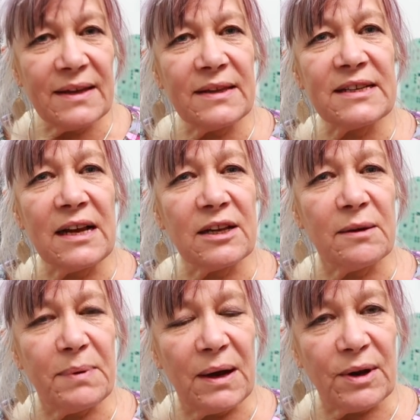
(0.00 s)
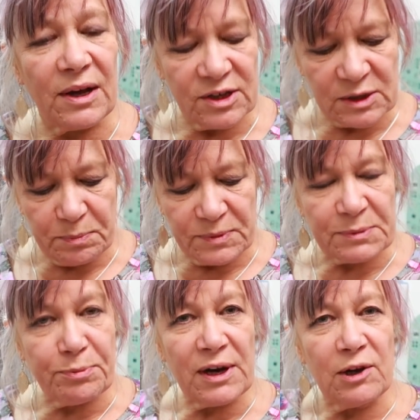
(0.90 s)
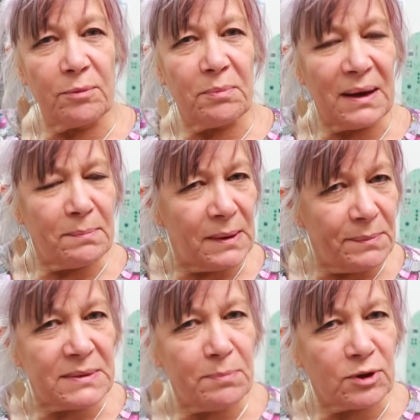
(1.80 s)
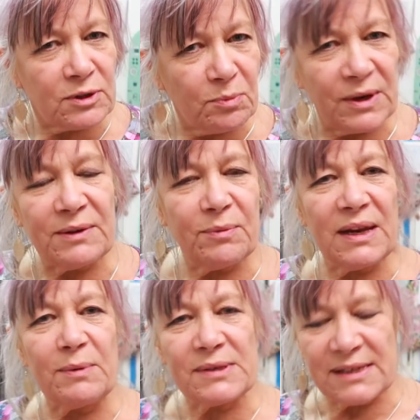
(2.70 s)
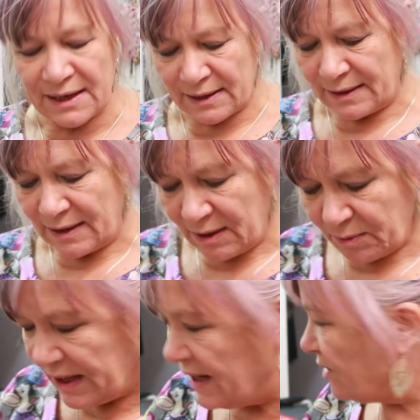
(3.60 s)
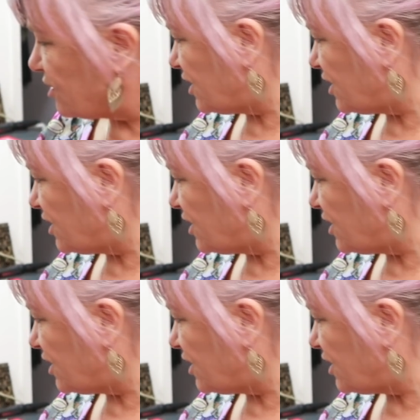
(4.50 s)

like the talcum powder I used to sprinkle on my baby's bottom when he was little, when he or